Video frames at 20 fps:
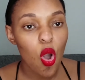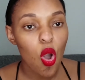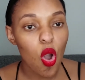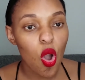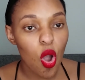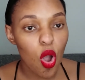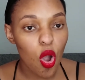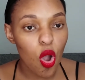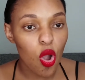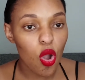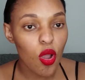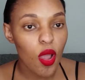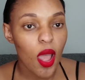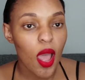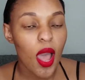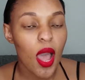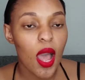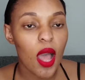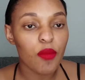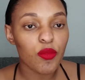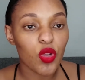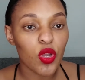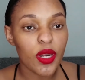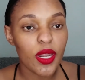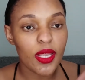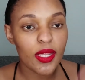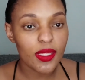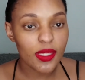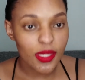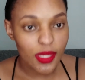Or I'm gonna
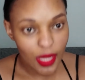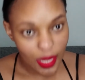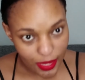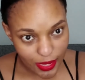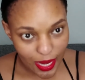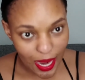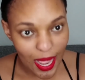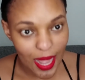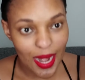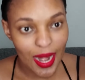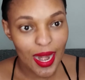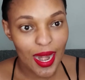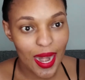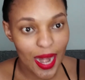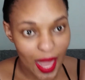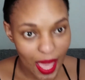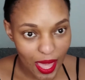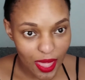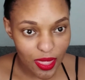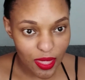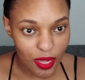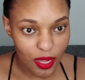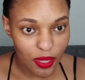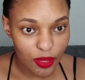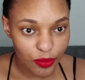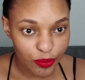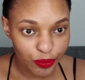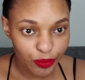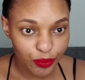insert another